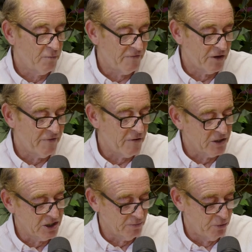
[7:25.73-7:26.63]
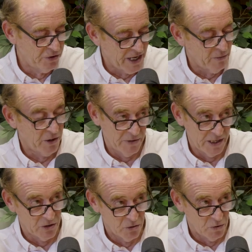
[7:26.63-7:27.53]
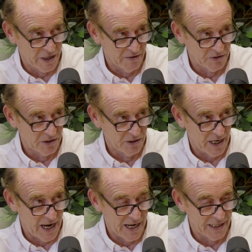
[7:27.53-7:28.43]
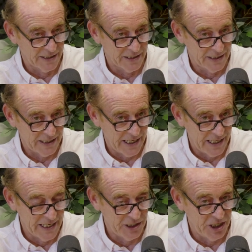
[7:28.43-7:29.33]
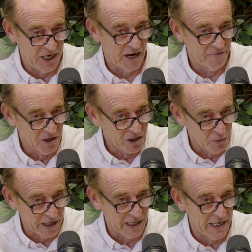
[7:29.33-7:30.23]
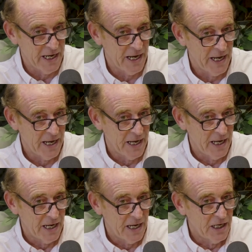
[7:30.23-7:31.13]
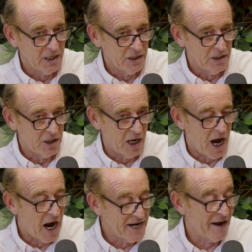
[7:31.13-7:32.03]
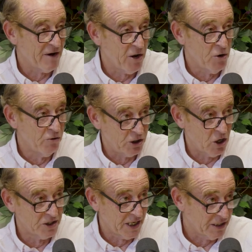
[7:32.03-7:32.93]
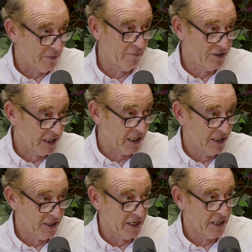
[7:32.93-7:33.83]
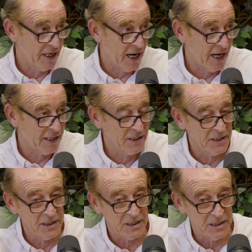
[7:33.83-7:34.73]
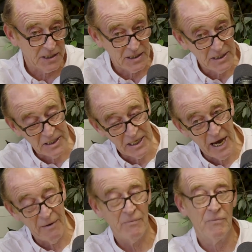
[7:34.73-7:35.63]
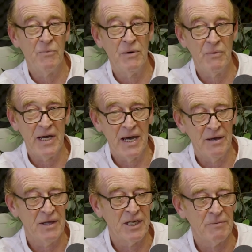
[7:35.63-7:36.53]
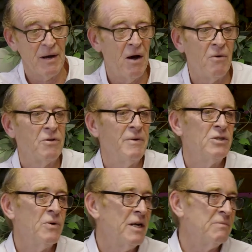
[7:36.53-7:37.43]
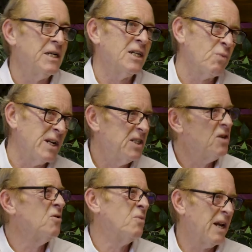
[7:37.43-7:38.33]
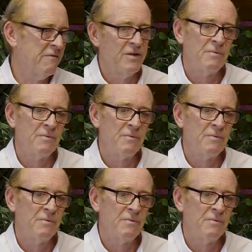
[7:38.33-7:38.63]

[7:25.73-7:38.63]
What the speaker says: We've got a very good support network within Cornwall Council, and in this year I've learned quickly, I now know who to contact about a particular thing. And we hear things about, the bins weren't empty last Wednesday or whatever.